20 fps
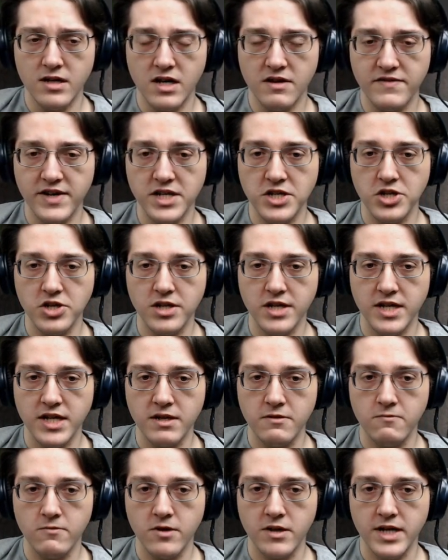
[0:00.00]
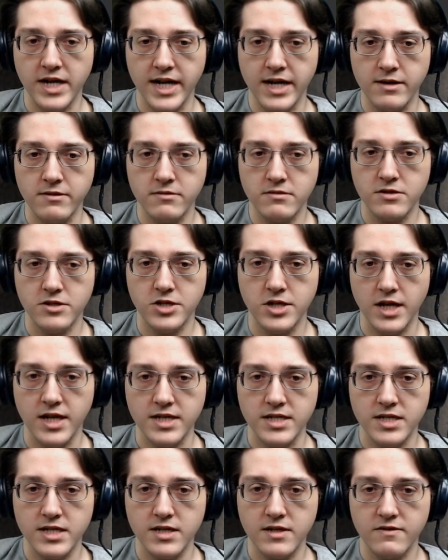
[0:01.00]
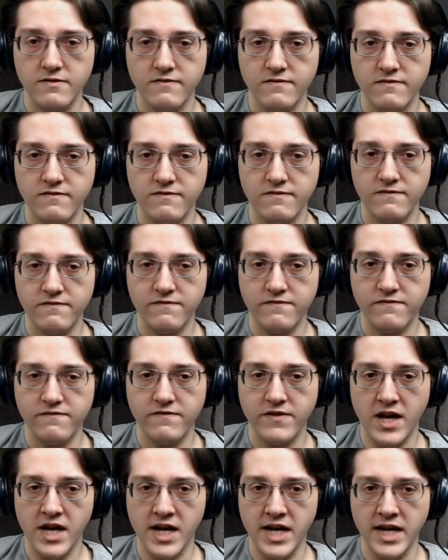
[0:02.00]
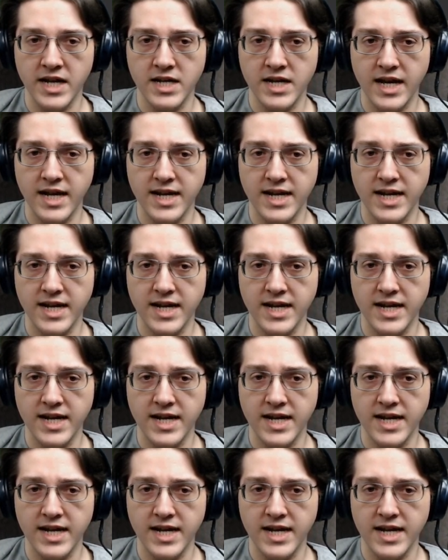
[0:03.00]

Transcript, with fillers: eventually work out just fine.